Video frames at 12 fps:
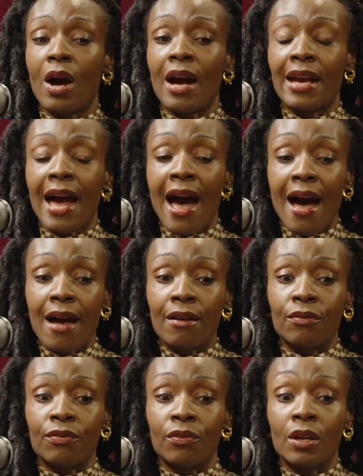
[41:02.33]
I
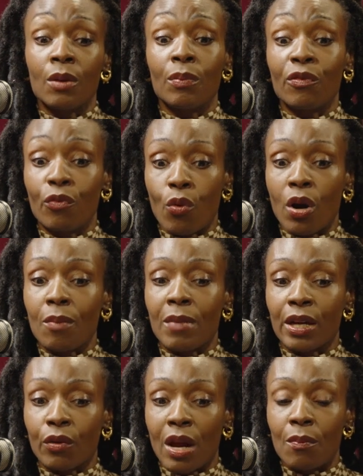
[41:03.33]
have, before
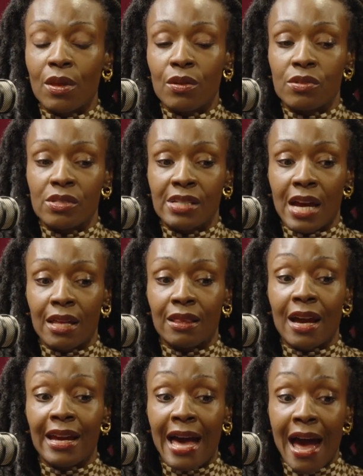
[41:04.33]
my grandmother's death,
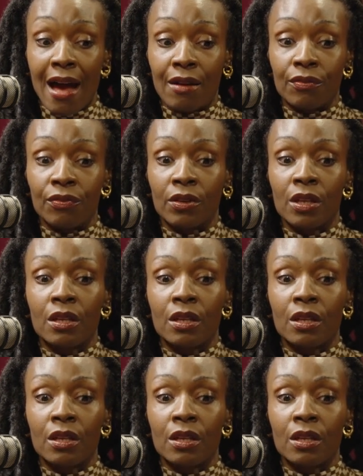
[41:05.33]
I have